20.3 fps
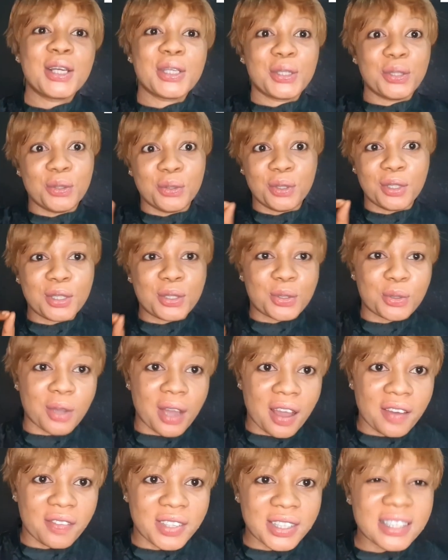you need to
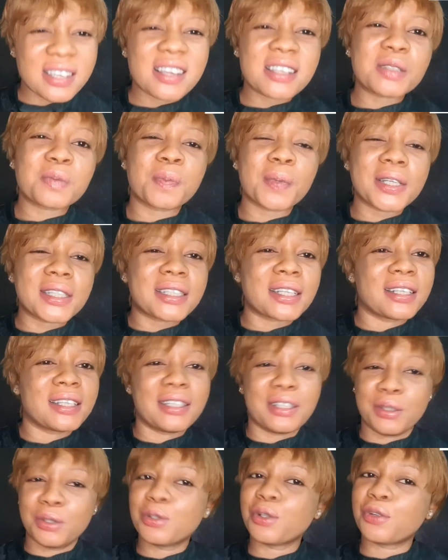have it, especially
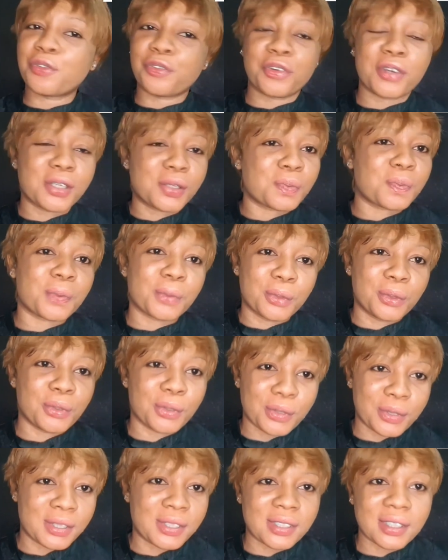in your face
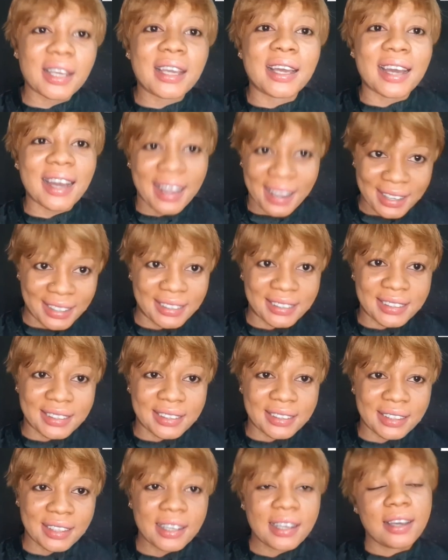products,
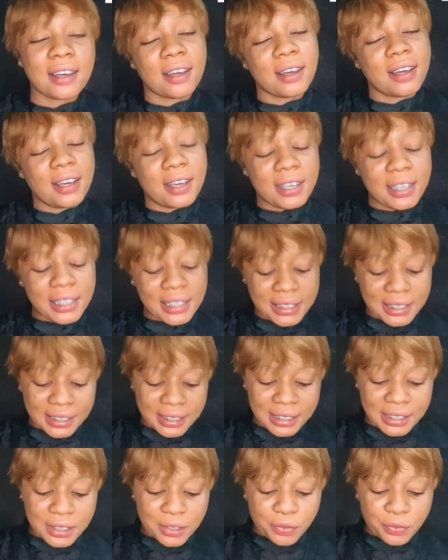guys. It
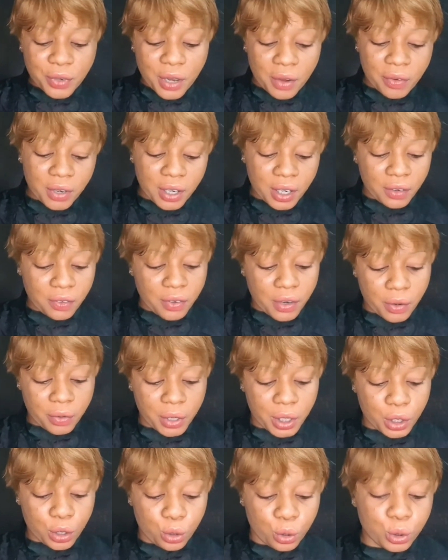is very,
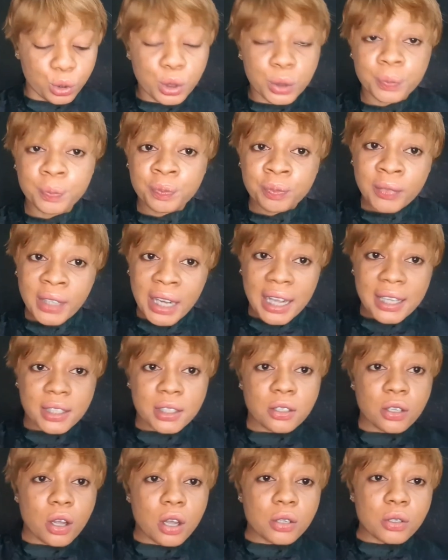very good. And
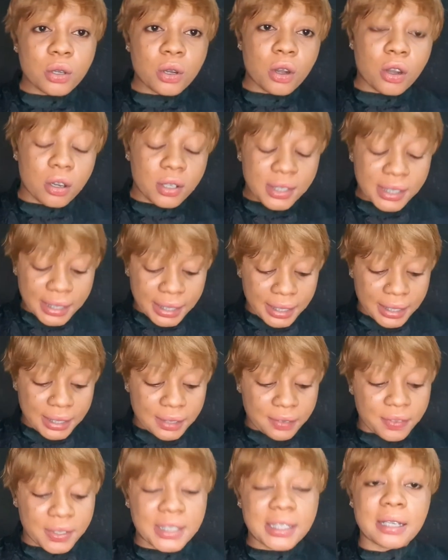it also
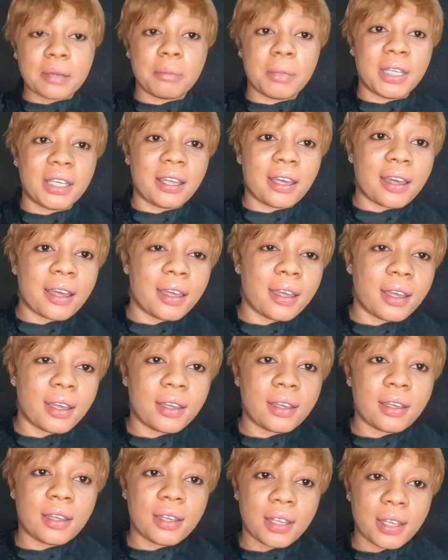contains vitamin
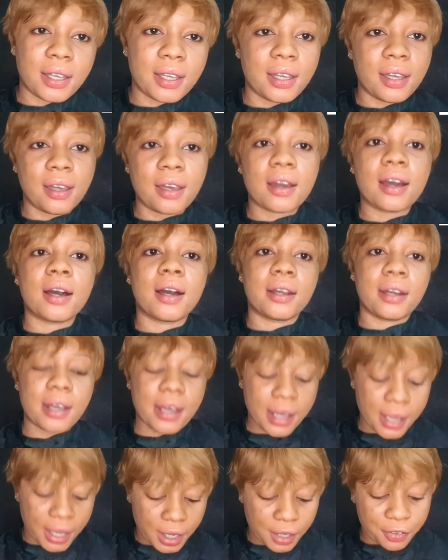A, E and
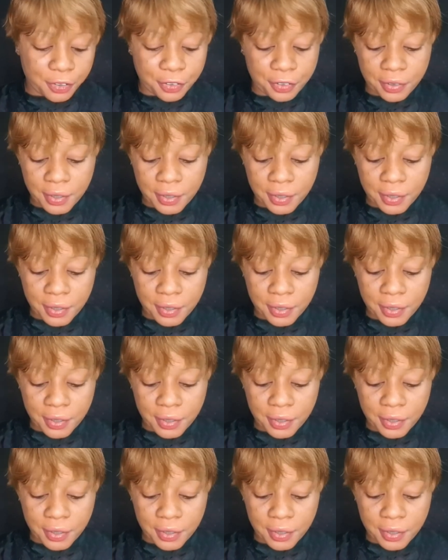F.